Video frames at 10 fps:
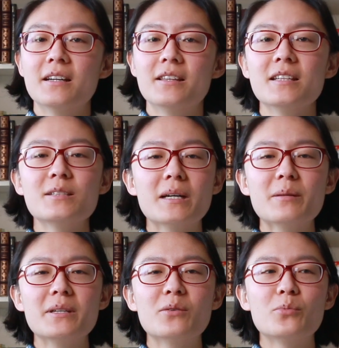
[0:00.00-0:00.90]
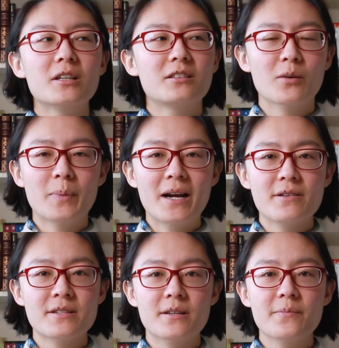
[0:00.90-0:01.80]
This might be a weird
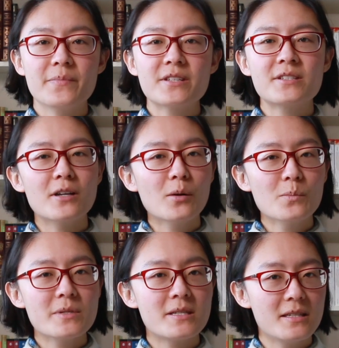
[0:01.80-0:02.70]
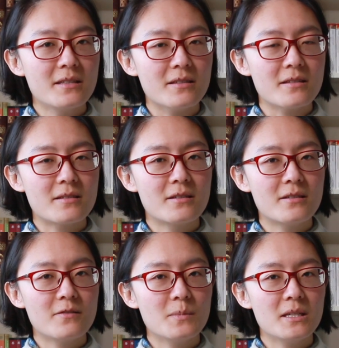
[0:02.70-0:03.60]
comparison. Some scenes
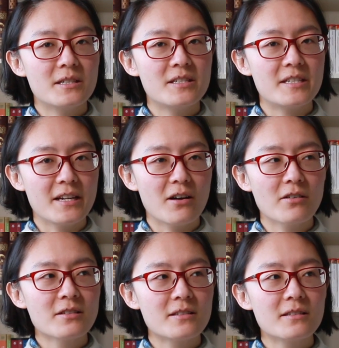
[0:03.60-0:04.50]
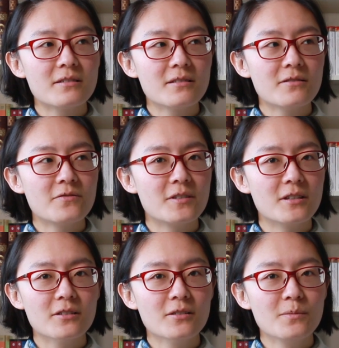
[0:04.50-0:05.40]
give me a Jane Austen
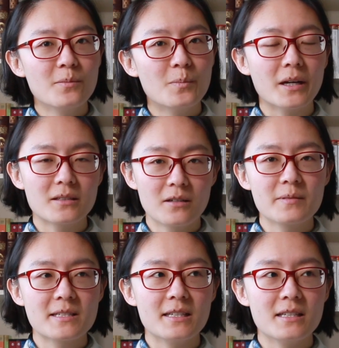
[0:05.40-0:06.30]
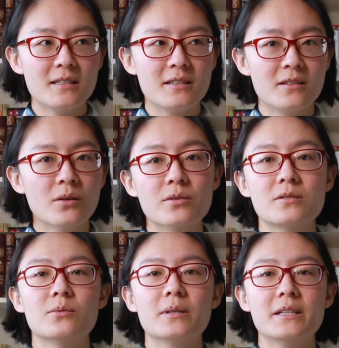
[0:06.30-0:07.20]
feel, but obviously
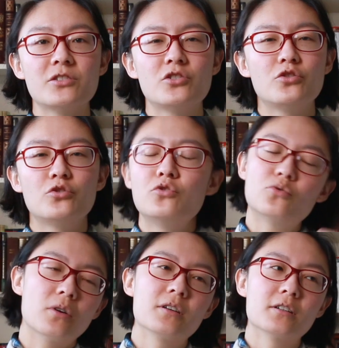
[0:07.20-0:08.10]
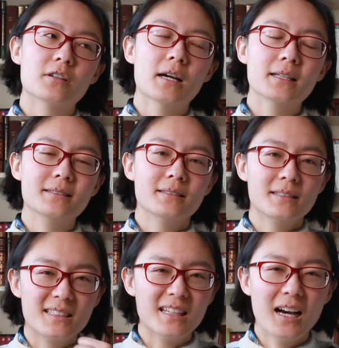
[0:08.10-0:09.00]
Tolstoy is stronger and
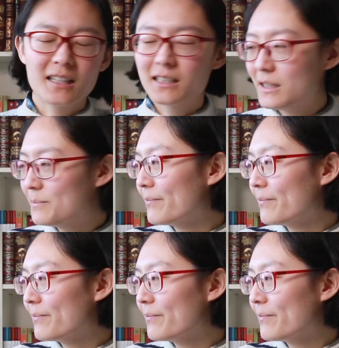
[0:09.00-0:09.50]
darker.